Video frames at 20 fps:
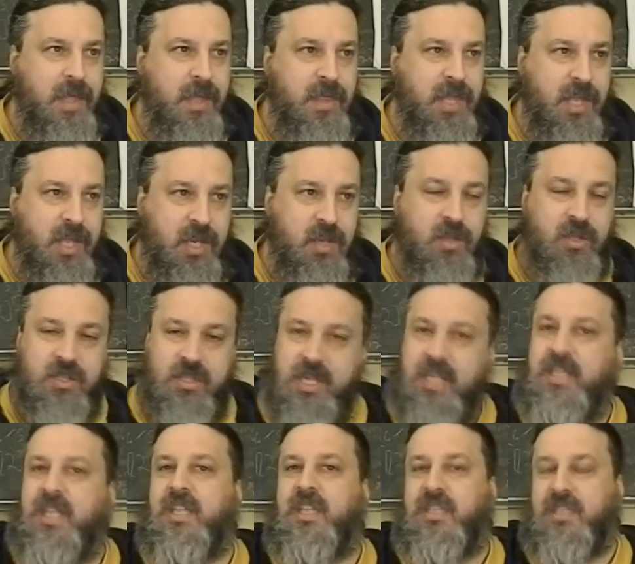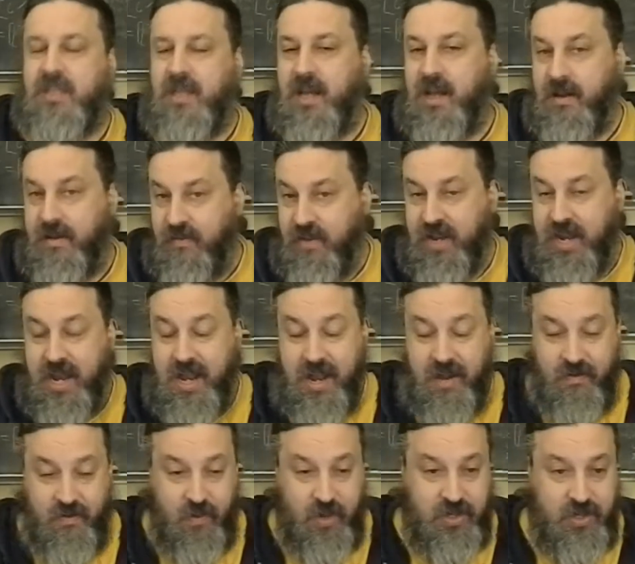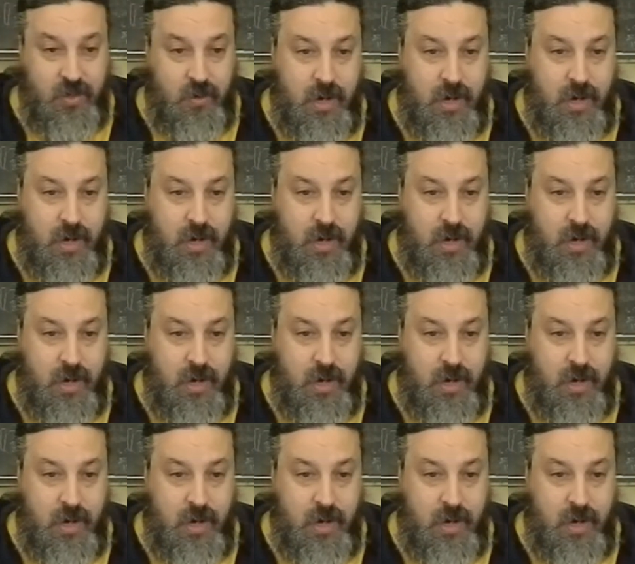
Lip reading: you'll see that every once in